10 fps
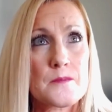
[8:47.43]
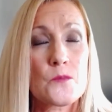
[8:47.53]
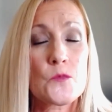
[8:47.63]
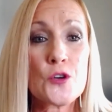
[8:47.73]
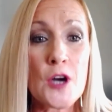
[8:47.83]

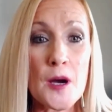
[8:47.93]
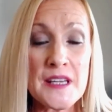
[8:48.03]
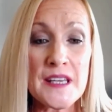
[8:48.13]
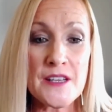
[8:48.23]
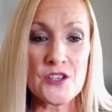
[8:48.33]
you're coming
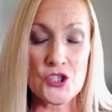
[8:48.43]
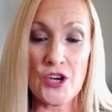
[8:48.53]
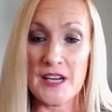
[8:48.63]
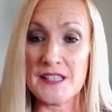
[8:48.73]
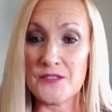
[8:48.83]
in there and
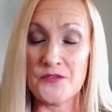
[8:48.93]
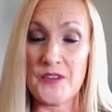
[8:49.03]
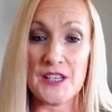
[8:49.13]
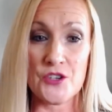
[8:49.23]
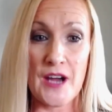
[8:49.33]
trying to
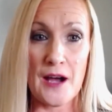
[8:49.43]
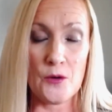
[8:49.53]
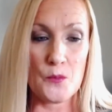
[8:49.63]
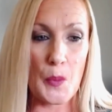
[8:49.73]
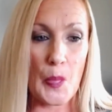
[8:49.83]
figure
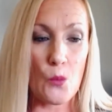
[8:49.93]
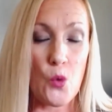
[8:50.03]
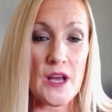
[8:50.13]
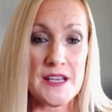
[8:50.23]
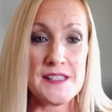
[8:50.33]
out
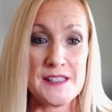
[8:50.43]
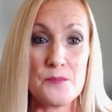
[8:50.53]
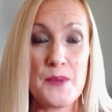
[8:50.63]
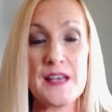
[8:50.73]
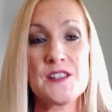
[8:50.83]
what is the
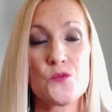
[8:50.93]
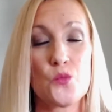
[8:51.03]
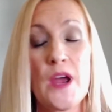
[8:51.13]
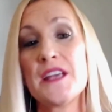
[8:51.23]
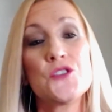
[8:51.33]
best
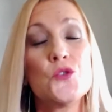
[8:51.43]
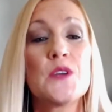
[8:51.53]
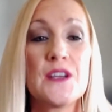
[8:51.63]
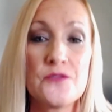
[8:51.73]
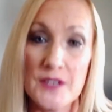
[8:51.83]
way to
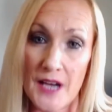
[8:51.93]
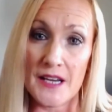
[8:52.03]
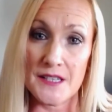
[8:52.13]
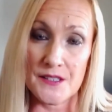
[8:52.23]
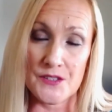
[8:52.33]
give
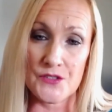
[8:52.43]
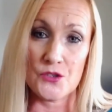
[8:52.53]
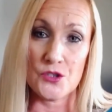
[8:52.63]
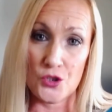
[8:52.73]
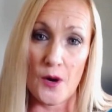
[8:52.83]
guidance
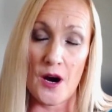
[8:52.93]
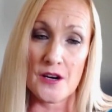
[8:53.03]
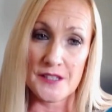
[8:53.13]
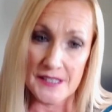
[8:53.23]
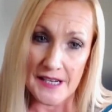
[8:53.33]
to our
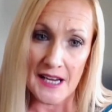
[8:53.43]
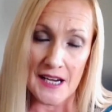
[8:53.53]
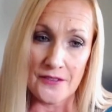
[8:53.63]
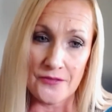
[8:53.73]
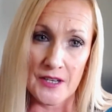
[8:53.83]

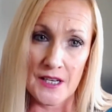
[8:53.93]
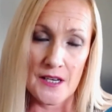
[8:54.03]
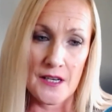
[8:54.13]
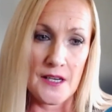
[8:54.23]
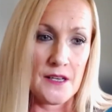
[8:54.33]
staff
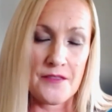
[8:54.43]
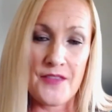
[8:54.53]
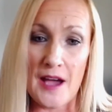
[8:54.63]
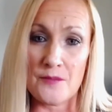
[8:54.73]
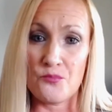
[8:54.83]

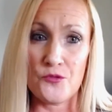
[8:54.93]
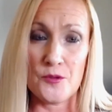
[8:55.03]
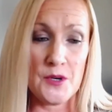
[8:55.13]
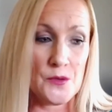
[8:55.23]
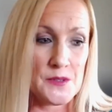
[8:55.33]
that
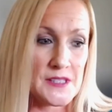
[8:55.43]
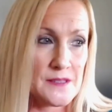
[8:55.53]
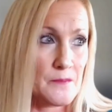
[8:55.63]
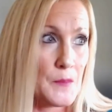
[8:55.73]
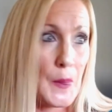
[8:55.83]
promotes
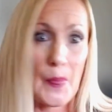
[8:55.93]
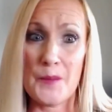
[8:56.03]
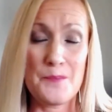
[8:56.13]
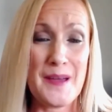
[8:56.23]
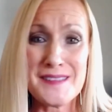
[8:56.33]
the
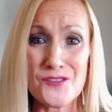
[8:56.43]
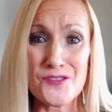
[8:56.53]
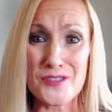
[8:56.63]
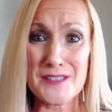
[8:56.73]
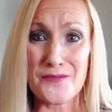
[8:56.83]
best
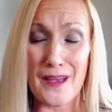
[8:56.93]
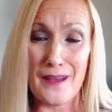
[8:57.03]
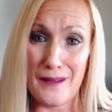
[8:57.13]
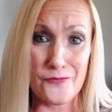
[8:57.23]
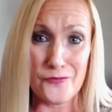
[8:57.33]
interests of
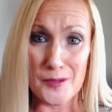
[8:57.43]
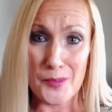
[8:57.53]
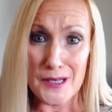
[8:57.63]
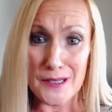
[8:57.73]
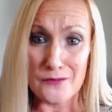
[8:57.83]

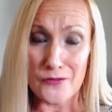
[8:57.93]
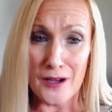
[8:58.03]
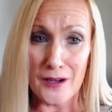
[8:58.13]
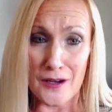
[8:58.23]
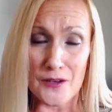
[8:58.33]
everybody
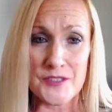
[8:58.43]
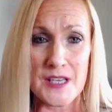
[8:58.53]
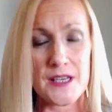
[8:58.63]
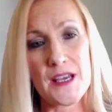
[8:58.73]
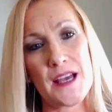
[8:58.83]
involved.
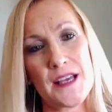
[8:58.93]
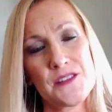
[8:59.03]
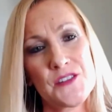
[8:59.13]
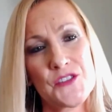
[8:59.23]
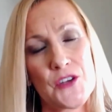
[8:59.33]
And
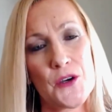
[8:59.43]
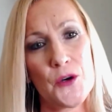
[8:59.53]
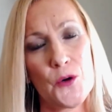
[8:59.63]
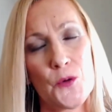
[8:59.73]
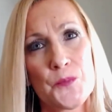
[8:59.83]

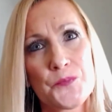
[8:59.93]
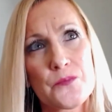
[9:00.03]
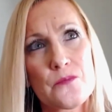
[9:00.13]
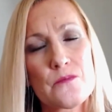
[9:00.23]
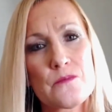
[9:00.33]
so
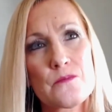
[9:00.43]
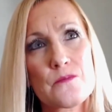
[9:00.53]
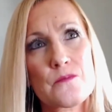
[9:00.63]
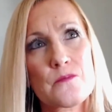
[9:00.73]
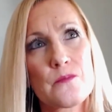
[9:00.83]

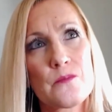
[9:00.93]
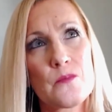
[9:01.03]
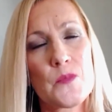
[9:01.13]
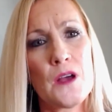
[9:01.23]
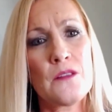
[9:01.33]

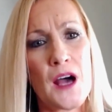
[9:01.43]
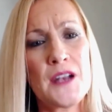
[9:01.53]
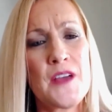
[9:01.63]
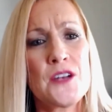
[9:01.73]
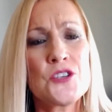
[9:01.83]
a lot of
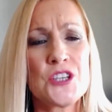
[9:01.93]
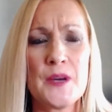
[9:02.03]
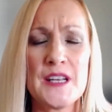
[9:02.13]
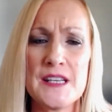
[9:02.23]
energy went